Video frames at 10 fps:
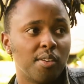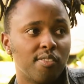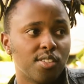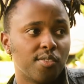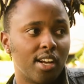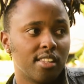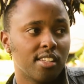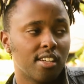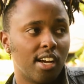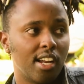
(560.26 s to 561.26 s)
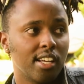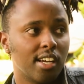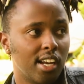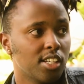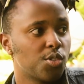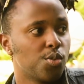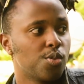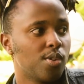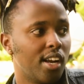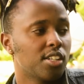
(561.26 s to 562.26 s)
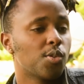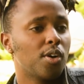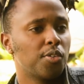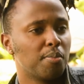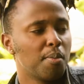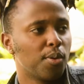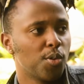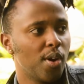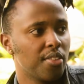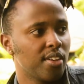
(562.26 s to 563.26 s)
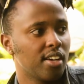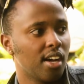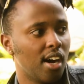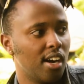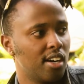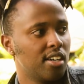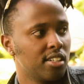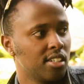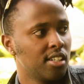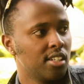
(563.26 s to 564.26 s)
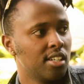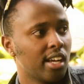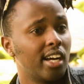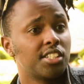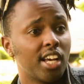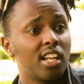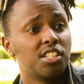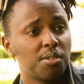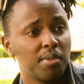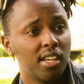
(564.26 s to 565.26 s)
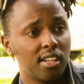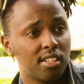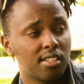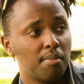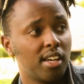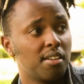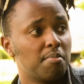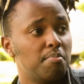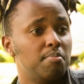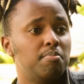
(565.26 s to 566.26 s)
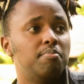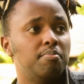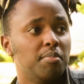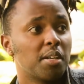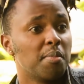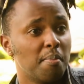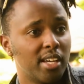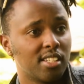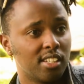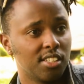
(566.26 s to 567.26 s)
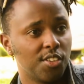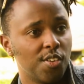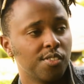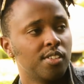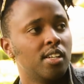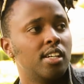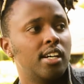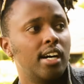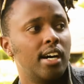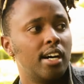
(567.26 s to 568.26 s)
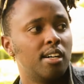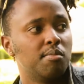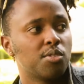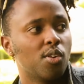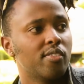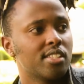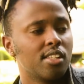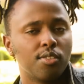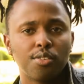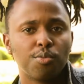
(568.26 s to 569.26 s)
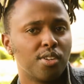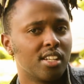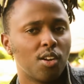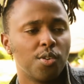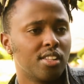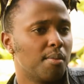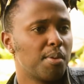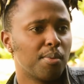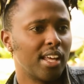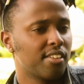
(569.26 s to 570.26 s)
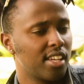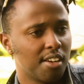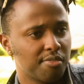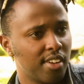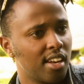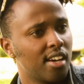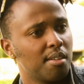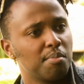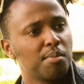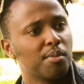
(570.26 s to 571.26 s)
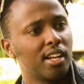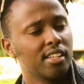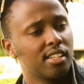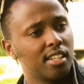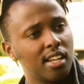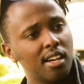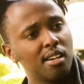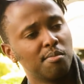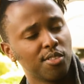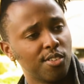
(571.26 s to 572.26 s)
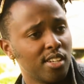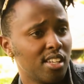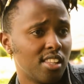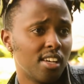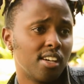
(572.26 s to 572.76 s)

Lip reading: mean, first of all, I think I like to work with people who I think can challenge me and make me better, you know. So obviously those would include the people like Kina Fena, people like Kina Modoni,